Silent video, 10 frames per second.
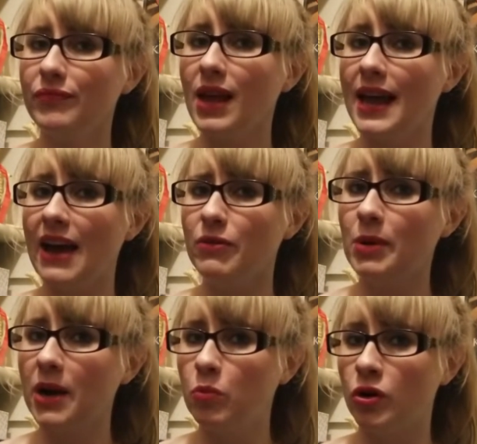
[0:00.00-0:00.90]
I have a
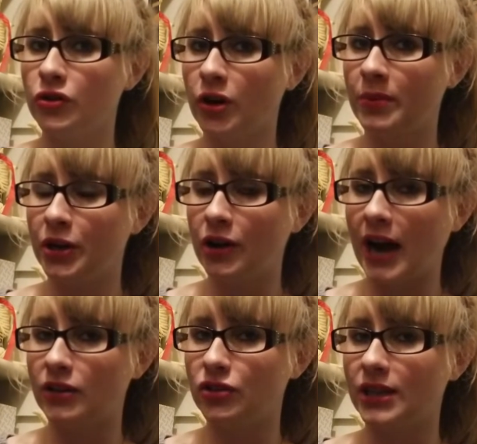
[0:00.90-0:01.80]
prime wardrobe here
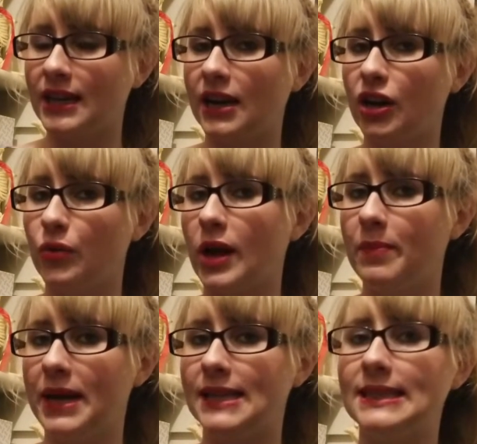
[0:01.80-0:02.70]
actually, and I got a
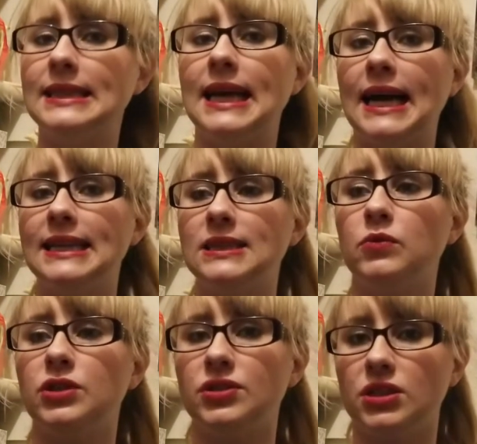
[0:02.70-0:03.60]
red pant in that,
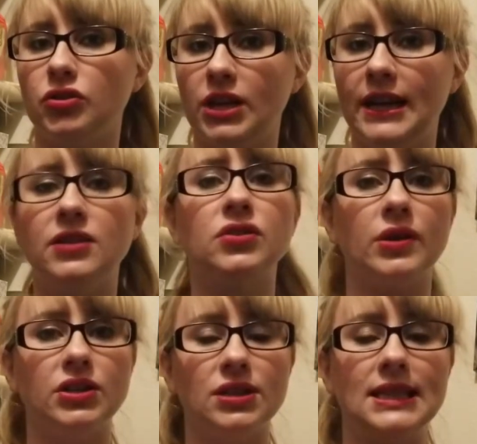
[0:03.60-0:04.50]
which is a jean. So
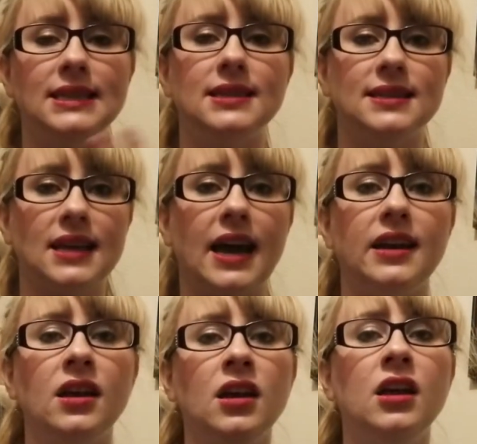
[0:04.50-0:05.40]
I just need to
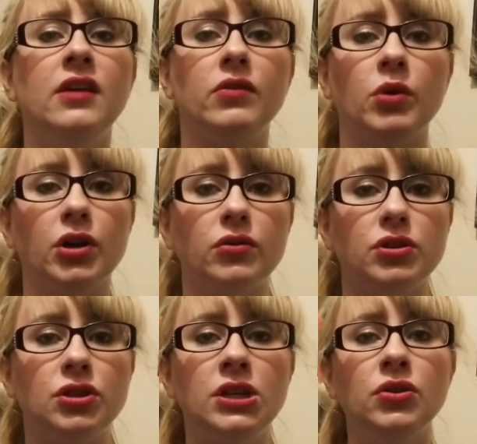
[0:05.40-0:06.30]
decide if I want to go the
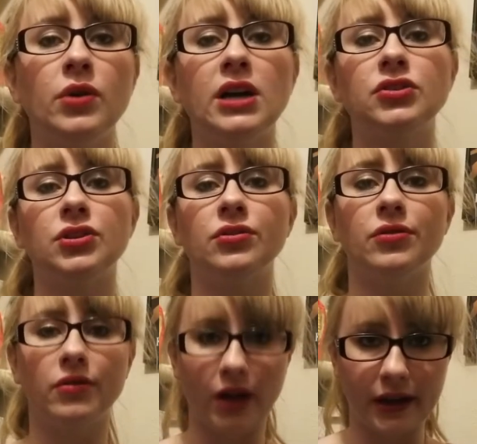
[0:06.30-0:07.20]
jean direction or
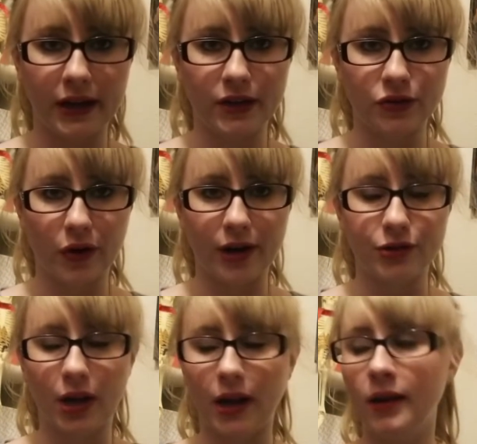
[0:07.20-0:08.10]
the legging
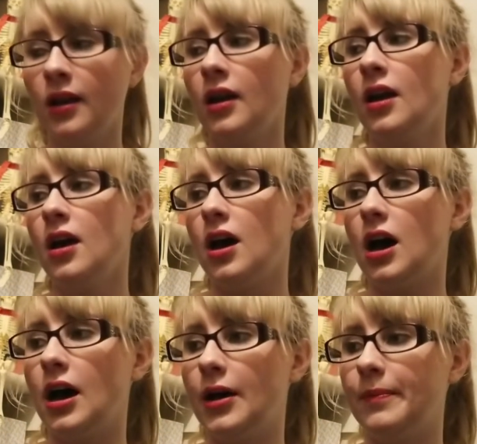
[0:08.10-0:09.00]
direction.
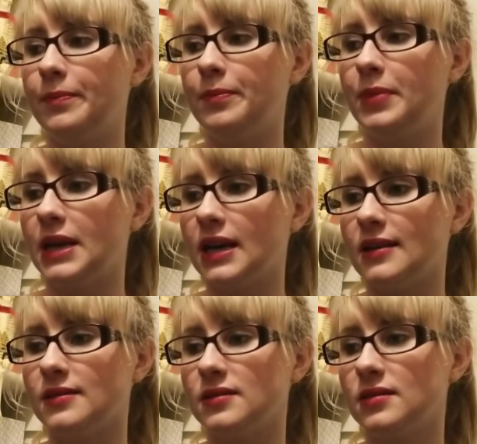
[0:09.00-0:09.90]

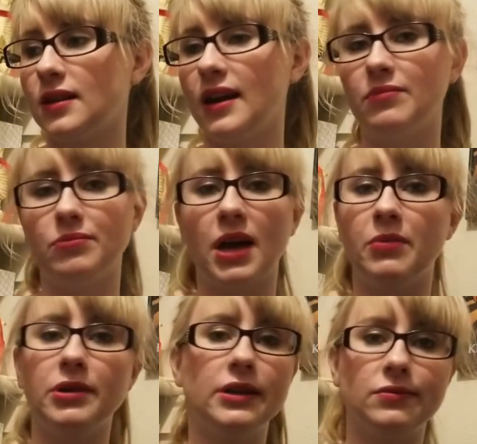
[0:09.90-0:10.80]
Because I
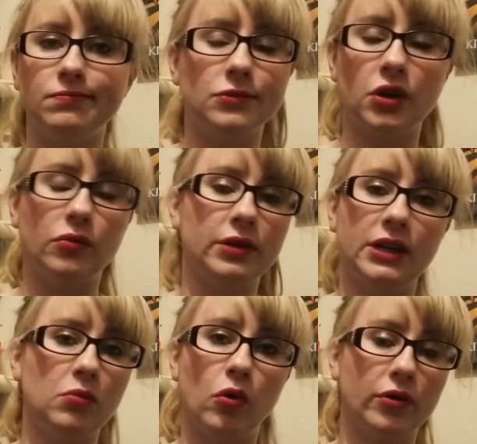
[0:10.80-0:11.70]
really don't
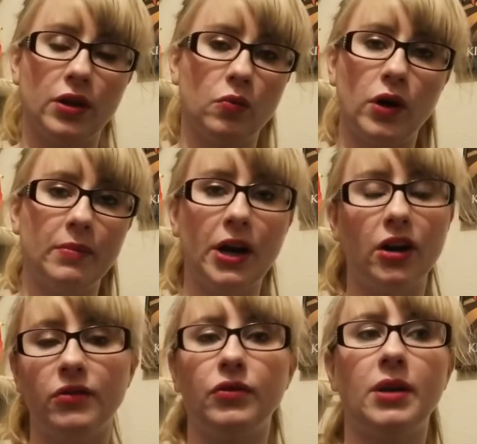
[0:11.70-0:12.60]
need more than one
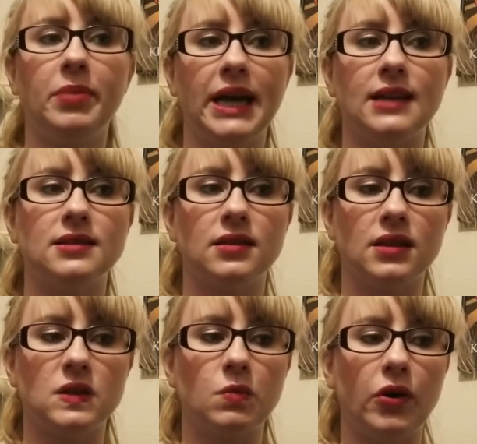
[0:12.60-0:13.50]
pair of red pants at
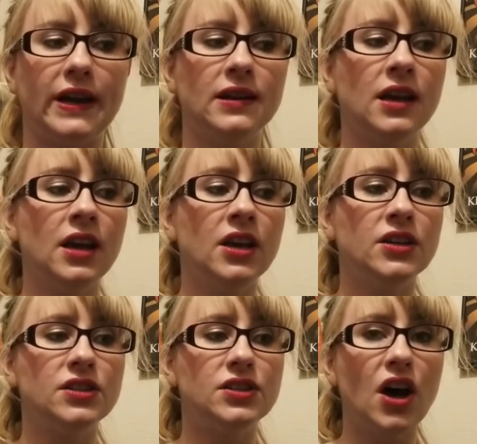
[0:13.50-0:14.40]
this point.
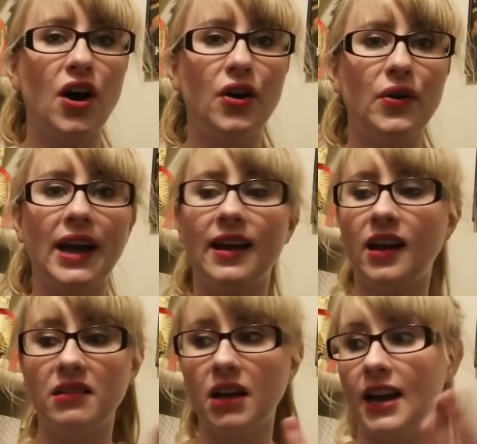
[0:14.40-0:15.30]
So, and
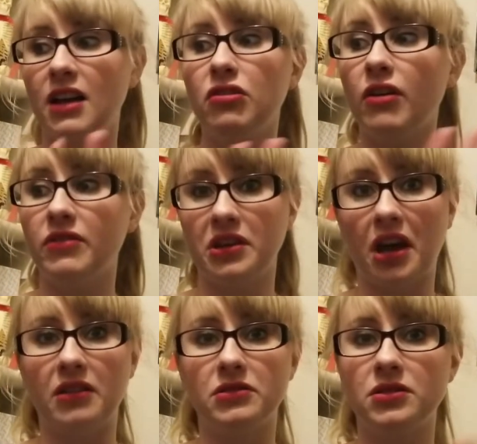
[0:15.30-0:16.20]
I love the
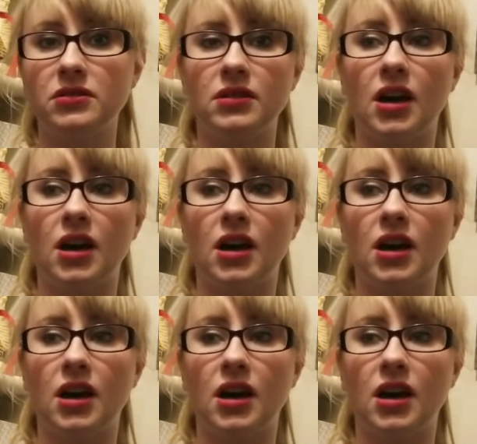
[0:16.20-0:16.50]
Keds.